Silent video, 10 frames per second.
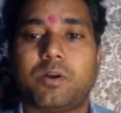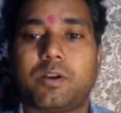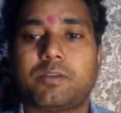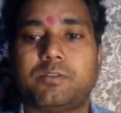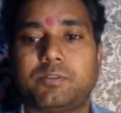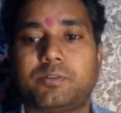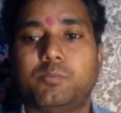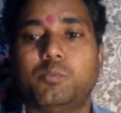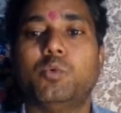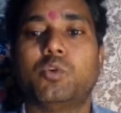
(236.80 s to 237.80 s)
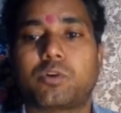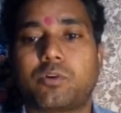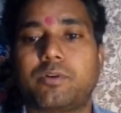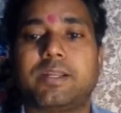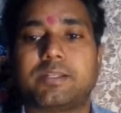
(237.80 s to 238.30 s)
another more
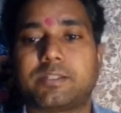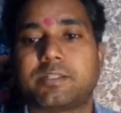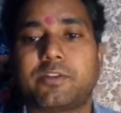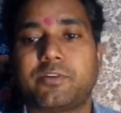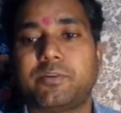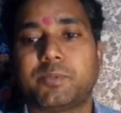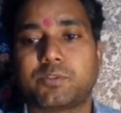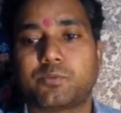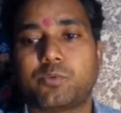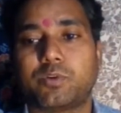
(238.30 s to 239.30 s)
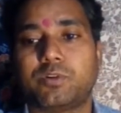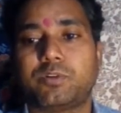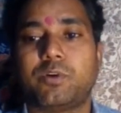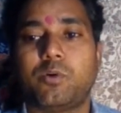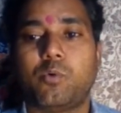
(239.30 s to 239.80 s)
or less synonymous
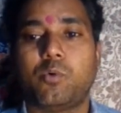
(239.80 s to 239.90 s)
word